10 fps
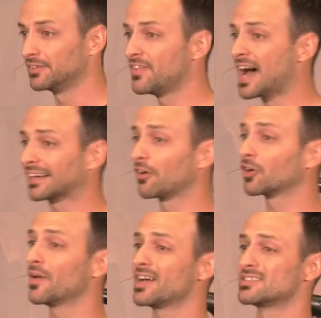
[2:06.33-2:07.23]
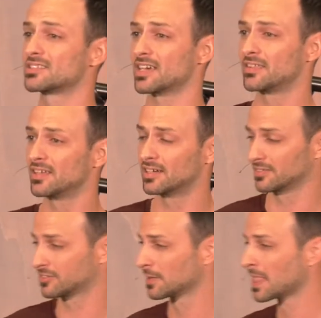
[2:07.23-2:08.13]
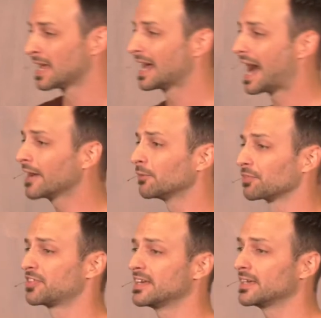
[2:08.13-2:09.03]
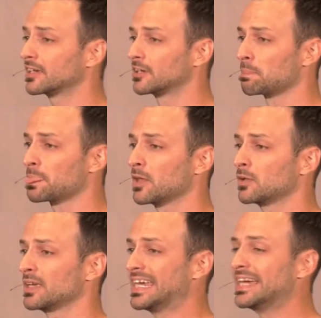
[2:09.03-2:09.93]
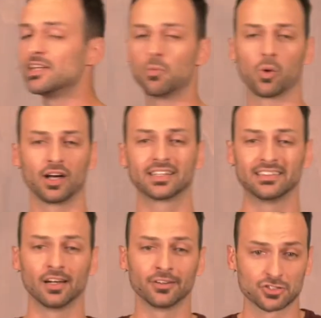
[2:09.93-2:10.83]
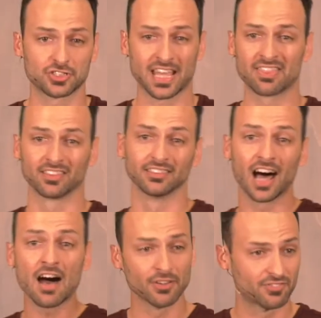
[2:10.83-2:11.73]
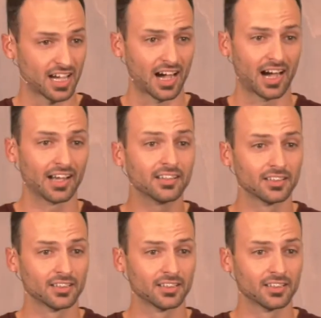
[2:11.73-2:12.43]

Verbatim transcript: fact, I'll go ahead and say this. I don't think anyone can understand the love of God